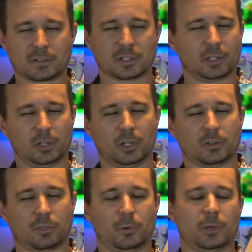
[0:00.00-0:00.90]
It's a little
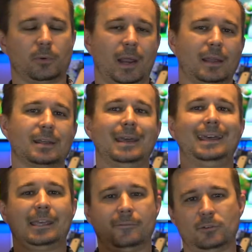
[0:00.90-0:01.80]
under $3 grand
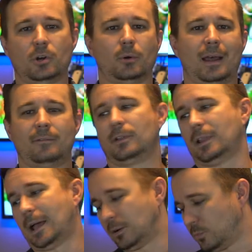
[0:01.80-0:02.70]
if you don't have the
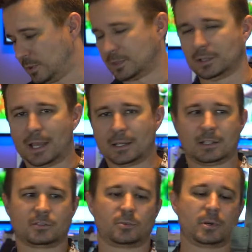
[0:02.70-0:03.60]
light. With the light,
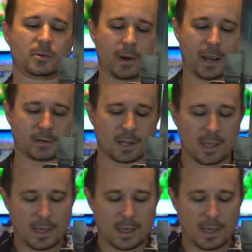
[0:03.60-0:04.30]
it's $3 grand.